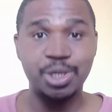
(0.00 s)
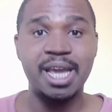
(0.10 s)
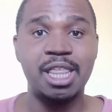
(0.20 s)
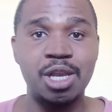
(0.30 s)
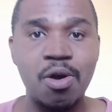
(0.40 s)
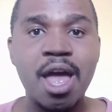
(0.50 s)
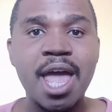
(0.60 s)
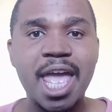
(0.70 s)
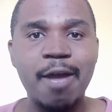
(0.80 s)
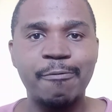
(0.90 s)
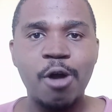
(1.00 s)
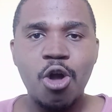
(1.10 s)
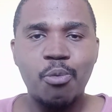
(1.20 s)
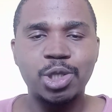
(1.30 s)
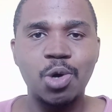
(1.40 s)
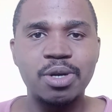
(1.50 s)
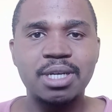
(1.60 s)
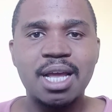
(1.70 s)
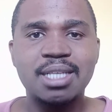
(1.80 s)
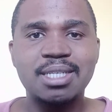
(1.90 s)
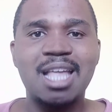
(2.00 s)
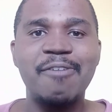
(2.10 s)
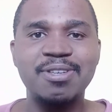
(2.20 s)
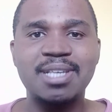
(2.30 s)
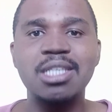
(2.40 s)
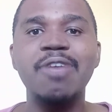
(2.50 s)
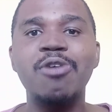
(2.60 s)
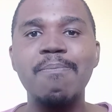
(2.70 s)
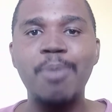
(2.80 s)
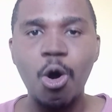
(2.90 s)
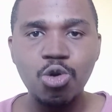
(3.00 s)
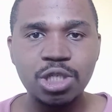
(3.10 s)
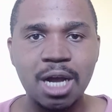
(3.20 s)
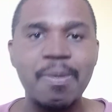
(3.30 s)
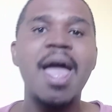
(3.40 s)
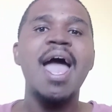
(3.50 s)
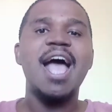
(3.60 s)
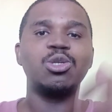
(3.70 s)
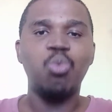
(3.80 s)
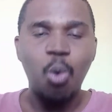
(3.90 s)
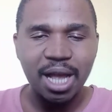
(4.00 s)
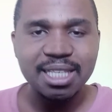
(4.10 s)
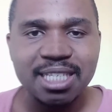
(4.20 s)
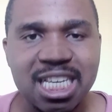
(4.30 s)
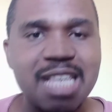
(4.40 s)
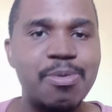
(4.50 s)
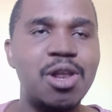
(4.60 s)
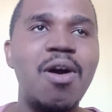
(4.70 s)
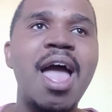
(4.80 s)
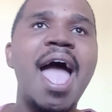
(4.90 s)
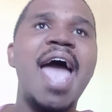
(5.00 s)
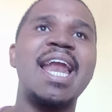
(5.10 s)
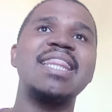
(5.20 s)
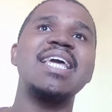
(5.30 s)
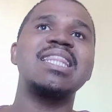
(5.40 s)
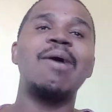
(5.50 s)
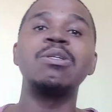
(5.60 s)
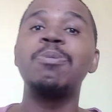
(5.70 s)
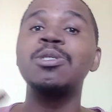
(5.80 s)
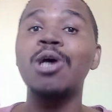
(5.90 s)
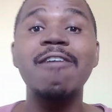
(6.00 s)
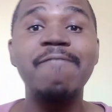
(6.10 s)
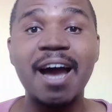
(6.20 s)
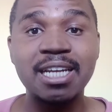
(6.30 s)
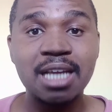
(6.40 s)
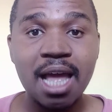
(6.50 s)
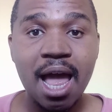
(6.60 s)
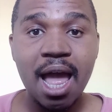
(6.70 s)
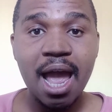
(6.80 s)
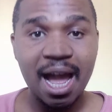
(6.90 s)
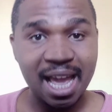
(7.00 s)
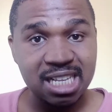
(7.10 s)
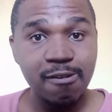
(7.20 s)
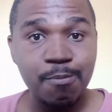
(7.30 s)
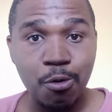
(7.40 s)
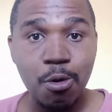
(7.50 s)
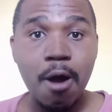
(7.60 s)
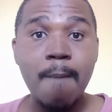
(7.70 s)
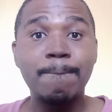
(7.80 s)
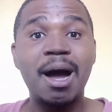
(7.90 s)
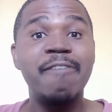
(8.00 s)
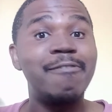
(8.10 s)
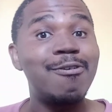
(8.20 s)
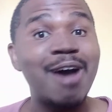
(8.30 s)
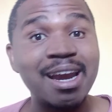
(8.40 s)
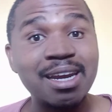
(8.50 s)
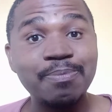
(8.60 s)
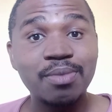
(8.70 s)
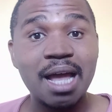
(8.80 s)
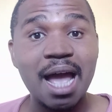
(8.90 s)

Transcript: together, you know, if we don't just have a sense of composure as one team, you know. And I think that was personified against Liverpool by Varane